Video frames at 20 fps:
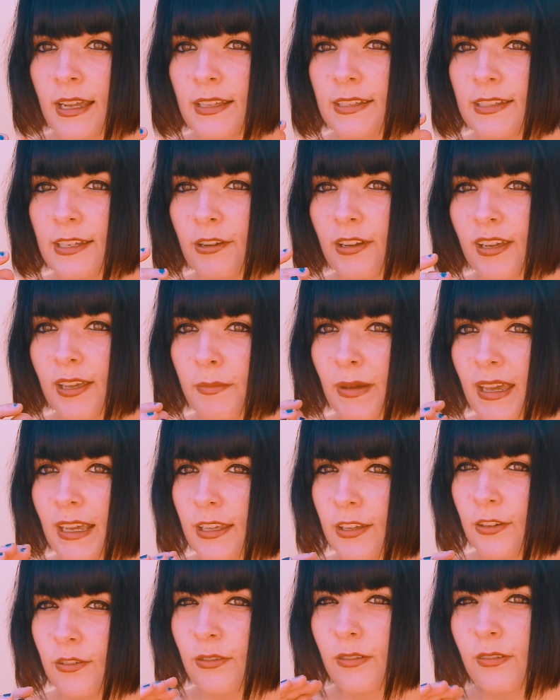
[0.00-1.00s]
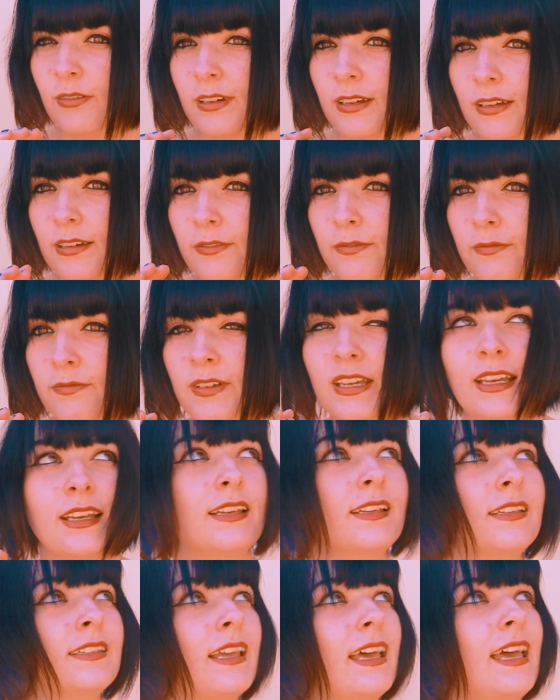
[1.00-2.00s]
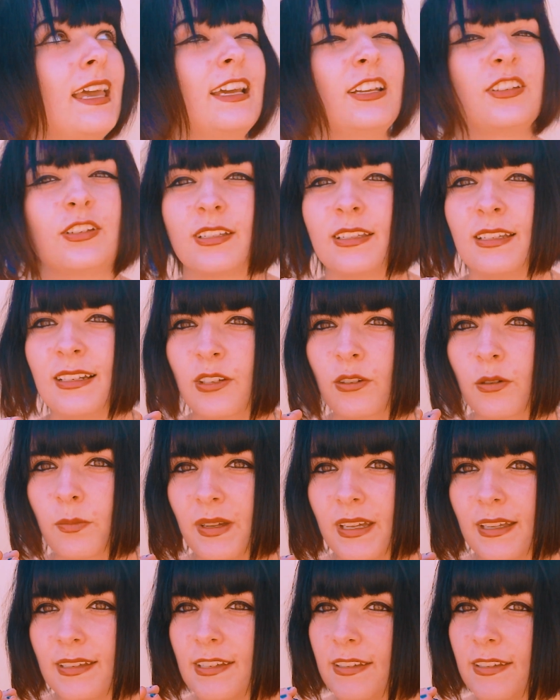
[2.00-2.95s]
so it can make your fingers ache just a little bit.